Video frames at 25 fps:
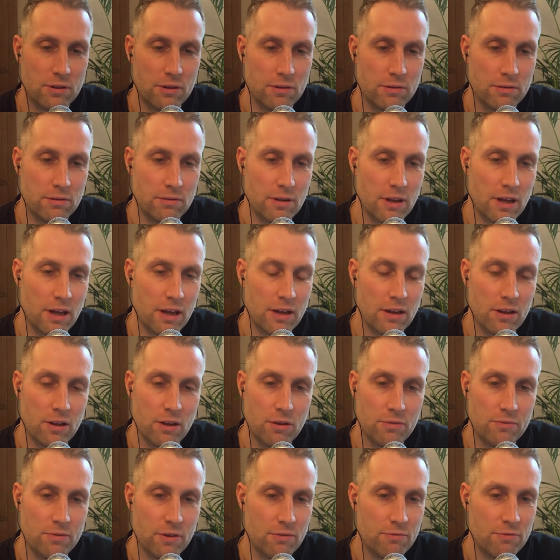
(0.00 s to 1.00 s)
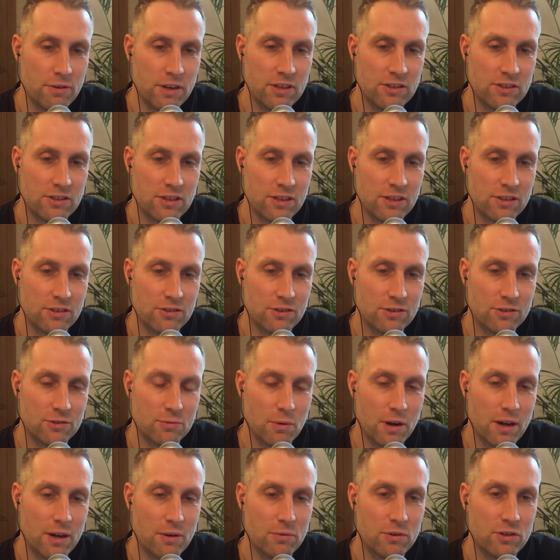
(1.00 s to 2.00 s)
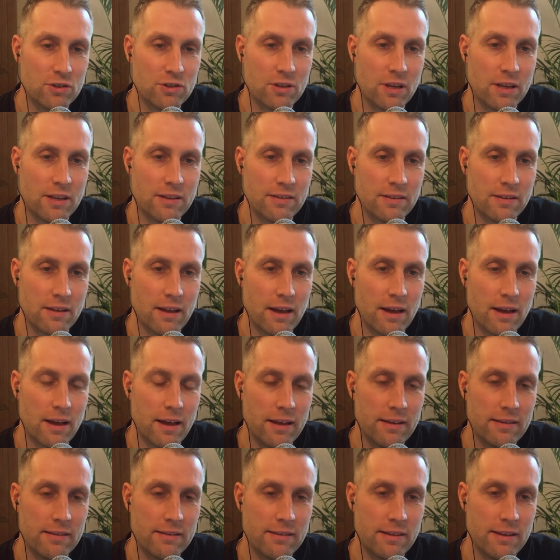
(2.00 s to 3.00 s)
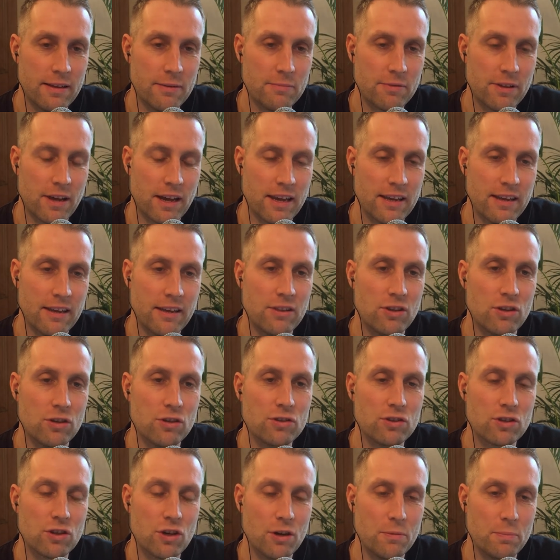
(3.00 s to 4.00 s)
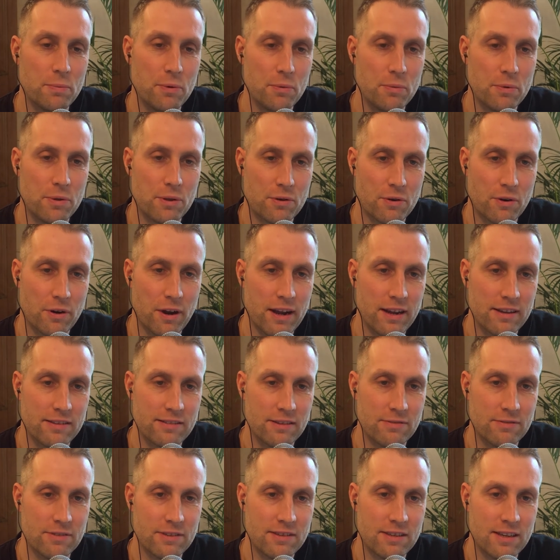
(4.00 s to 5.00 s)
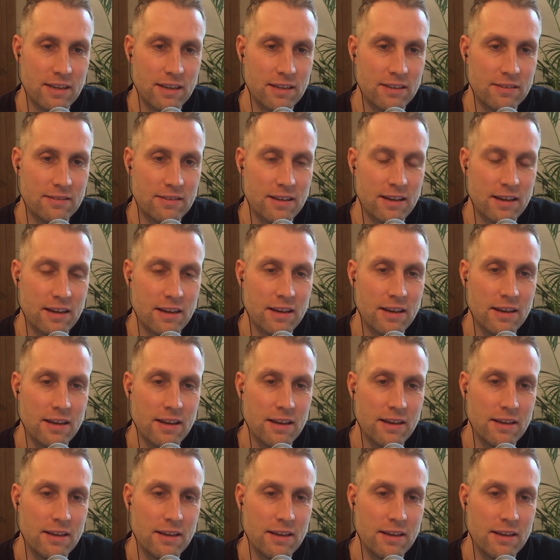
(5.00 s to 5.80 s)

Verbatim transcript: you like love your research as well which is uh, it seems like it does couple with creativity is that